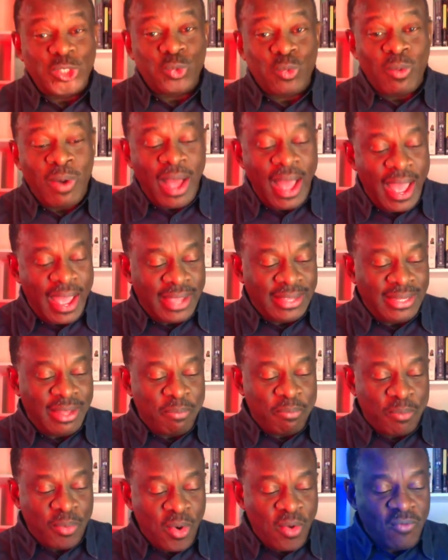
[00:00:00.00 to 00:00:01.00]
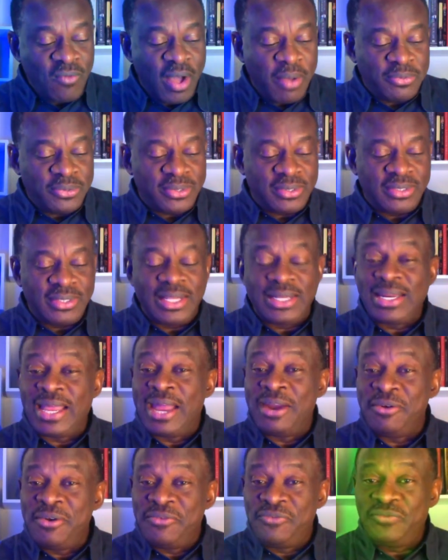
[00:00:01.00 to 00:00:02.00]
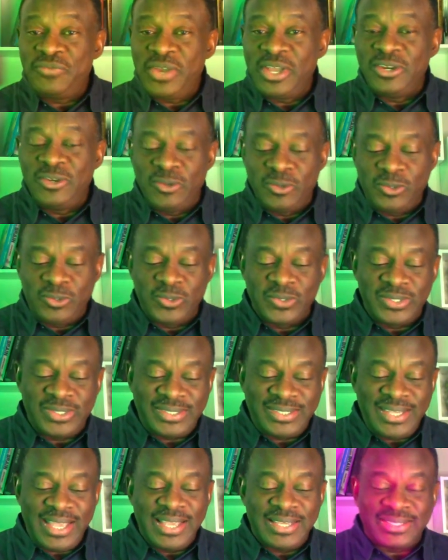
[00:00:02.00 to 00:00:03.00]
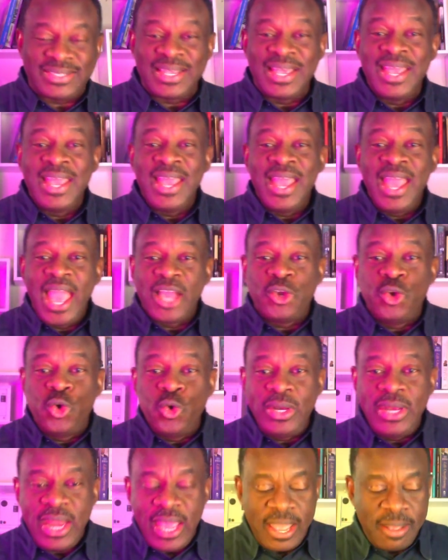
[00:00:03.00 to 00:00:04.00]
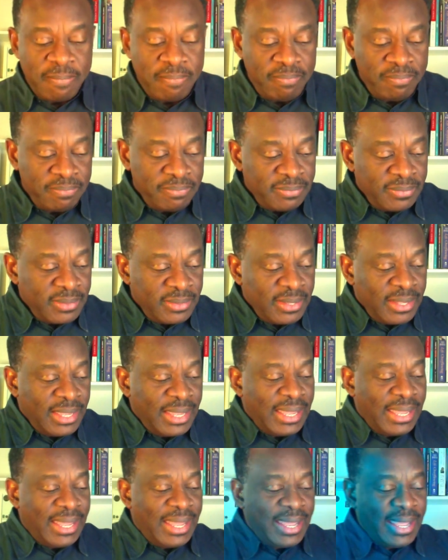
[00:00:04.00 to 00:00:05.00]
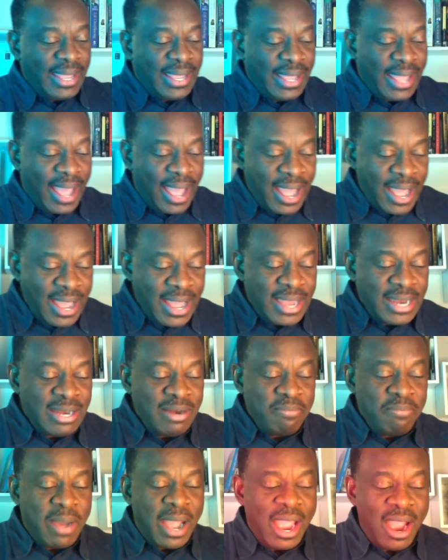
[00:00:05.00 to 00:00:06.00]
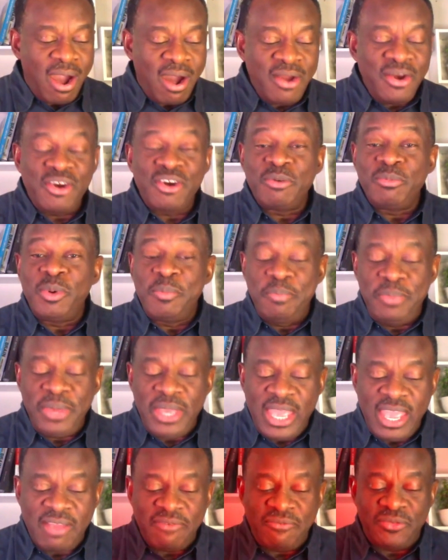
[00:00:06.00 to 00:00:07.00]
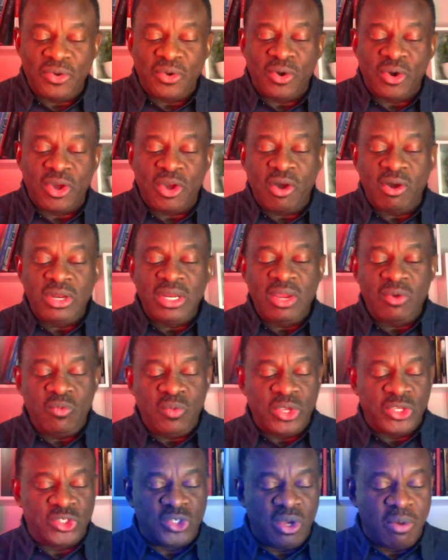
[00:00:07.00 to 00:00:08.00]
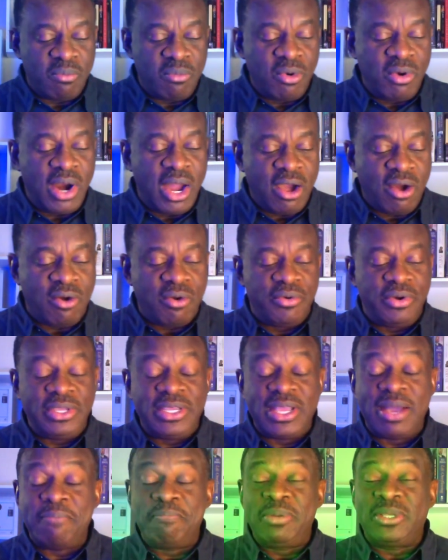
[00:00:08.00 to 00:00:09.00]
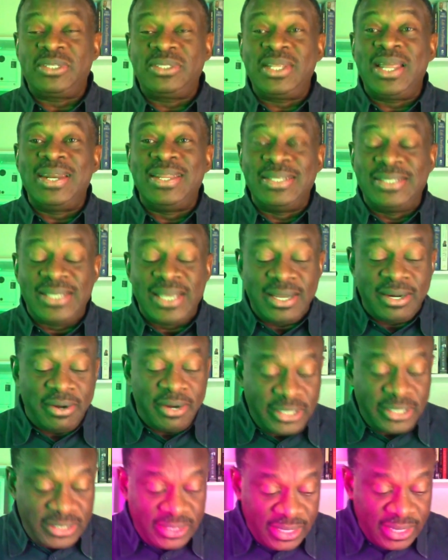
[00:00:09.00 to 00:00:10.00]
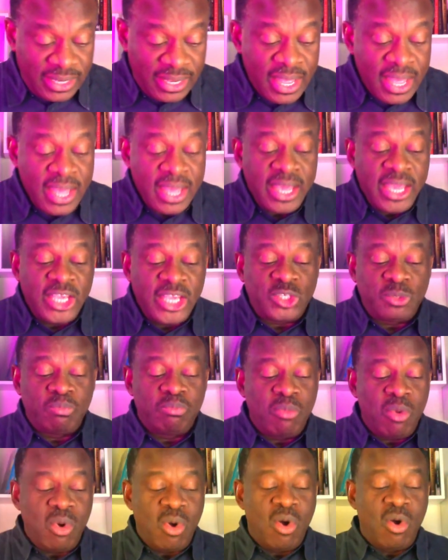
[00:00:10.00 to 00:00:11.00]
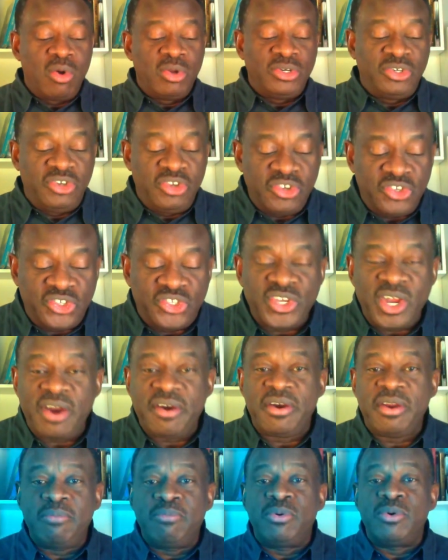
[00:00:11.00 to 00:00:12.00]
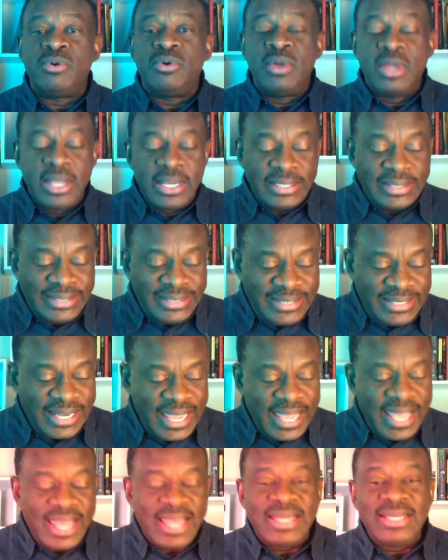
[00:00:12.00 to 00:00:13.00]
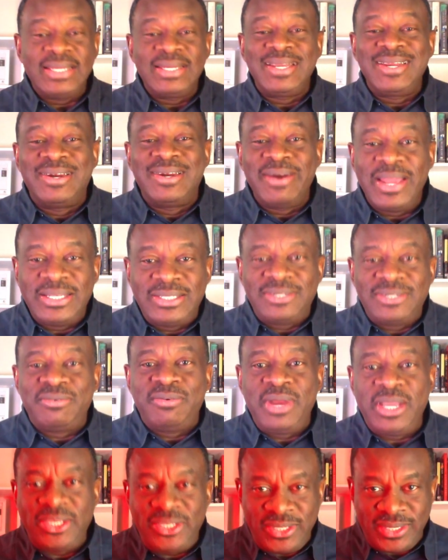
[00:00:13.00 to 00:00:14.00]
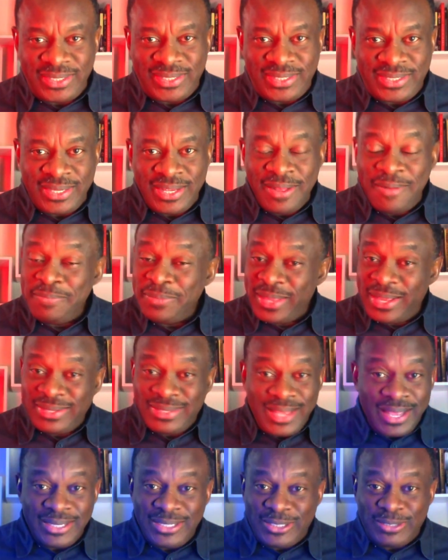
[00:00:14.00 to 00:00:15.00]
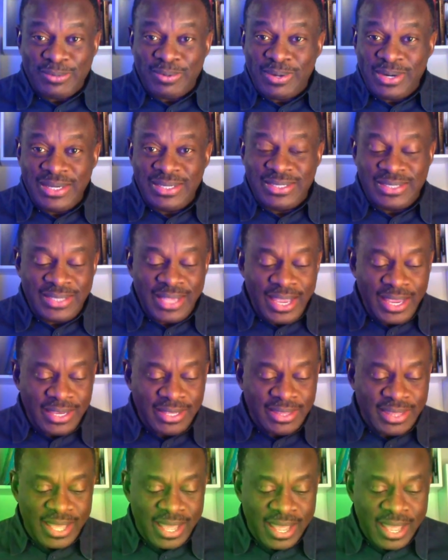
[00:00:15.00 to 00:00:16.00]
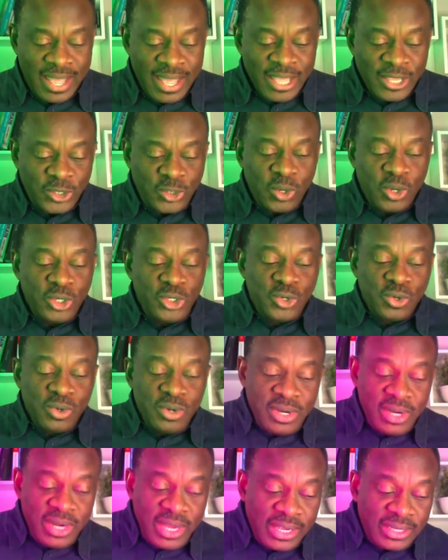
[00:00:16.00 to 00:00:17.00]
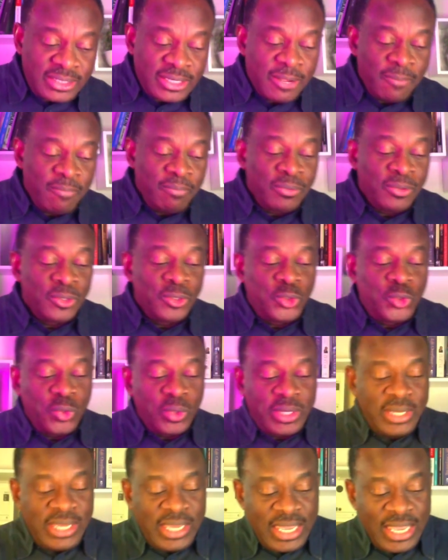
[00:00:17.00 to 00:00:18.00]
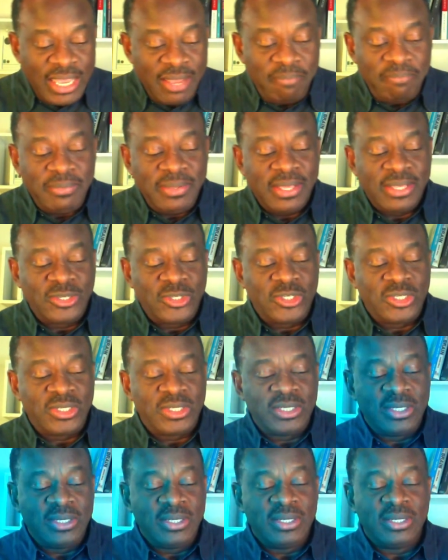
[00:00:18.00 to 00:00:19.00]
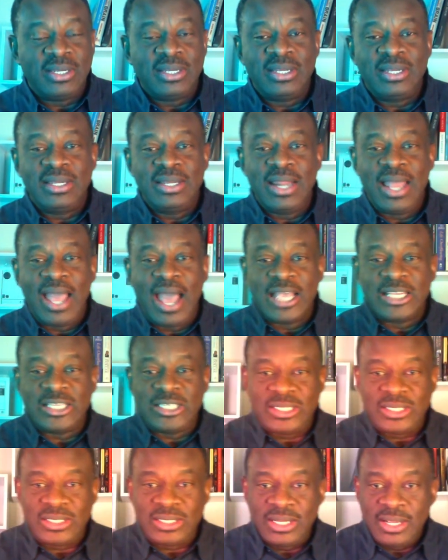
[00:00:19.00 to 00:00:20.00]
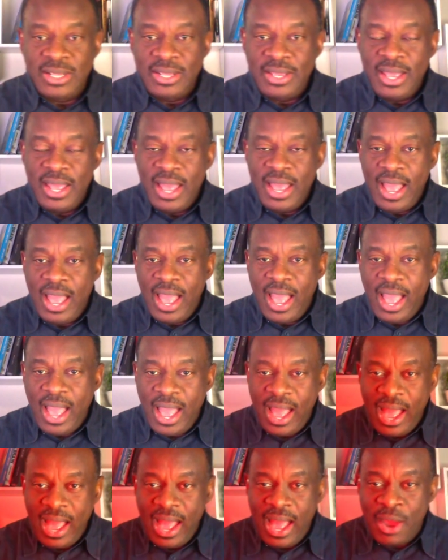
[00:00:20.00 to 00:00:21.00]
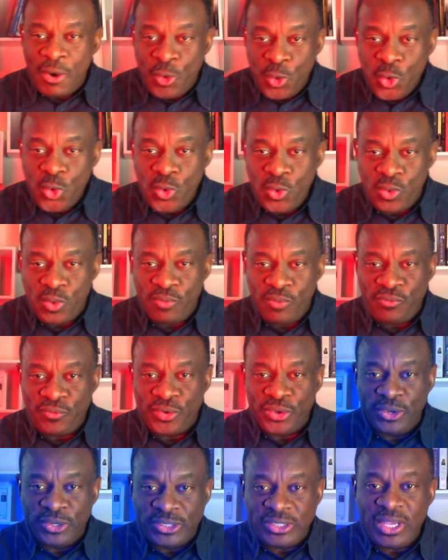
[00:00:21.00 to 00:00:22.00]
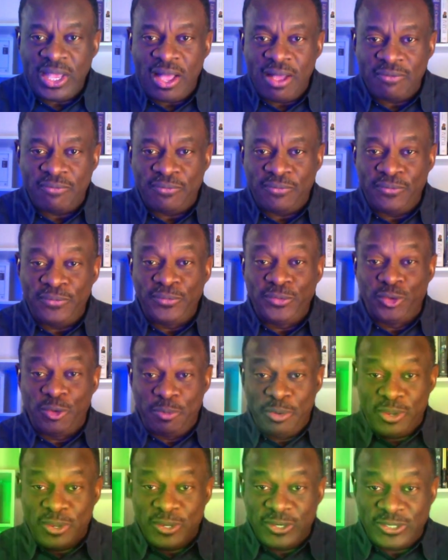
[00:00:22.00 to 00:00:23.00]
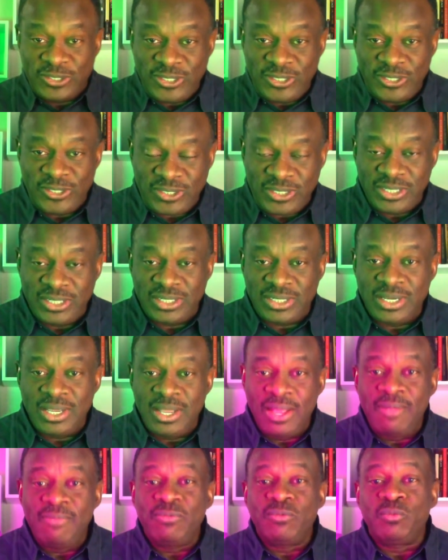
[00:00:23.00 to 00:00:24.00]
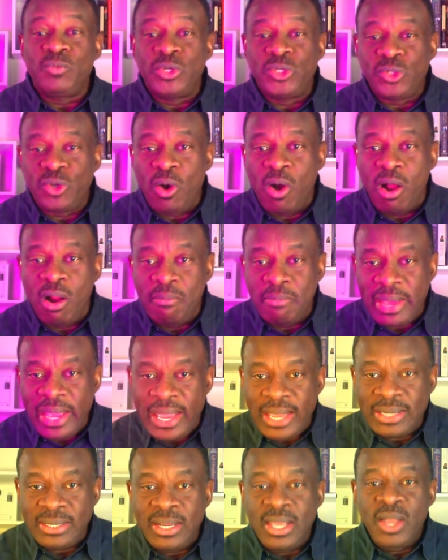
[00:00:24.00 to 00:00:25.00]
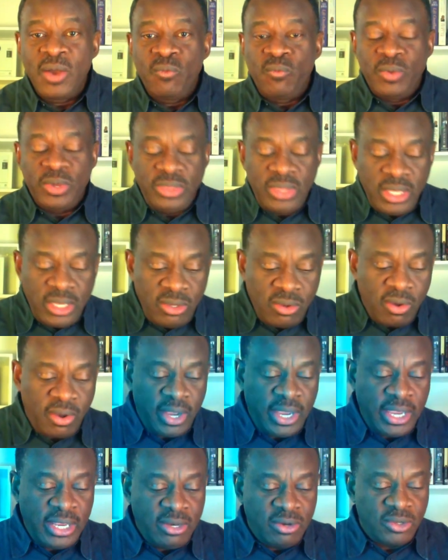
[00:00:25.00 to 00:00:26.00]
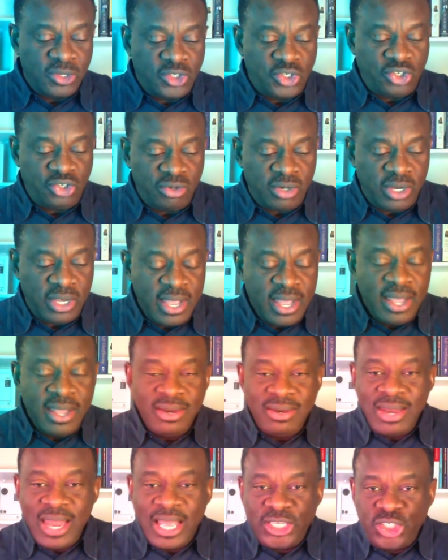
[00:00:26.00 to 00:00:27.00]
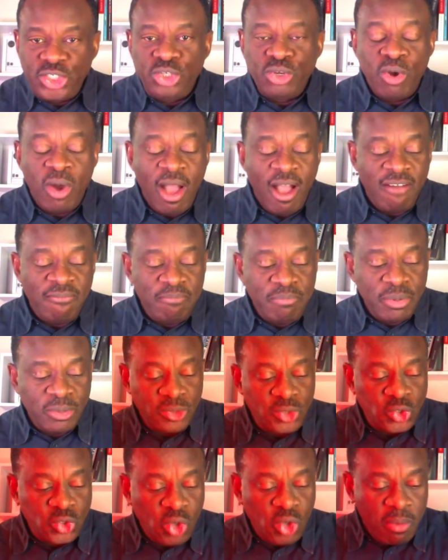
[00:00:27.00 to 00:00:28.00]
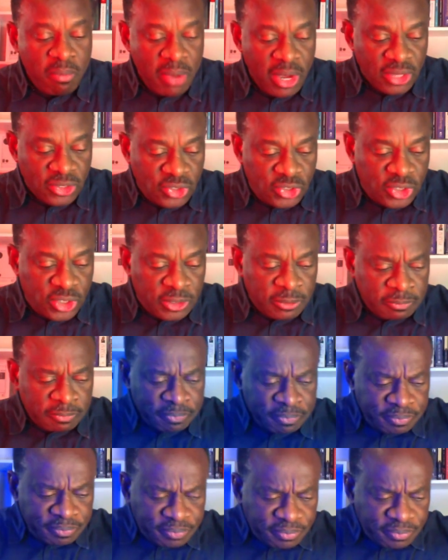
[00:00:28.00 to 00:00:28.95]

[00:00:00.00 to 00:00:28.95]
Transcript: That's why the Proverbs that I referred you to says, a good name, and by honorable behavior, godly wisdom, moral courage, and personal integrity is more desirable than great riches. And that is what it's saying there. So you need to keep this as a rule for yourself, to be consistent with all men within your industry that you have built so much.